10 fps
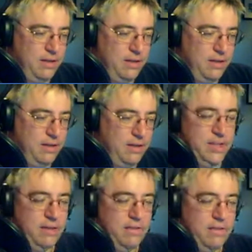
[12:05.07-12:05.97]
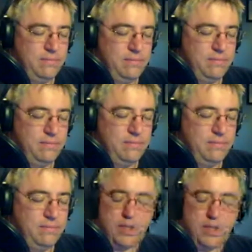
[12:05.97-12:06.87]
we're using
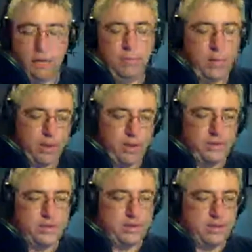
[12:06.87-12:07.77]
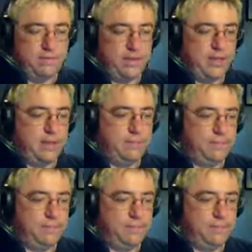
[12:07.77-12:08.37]
secured protocols and stuff like that.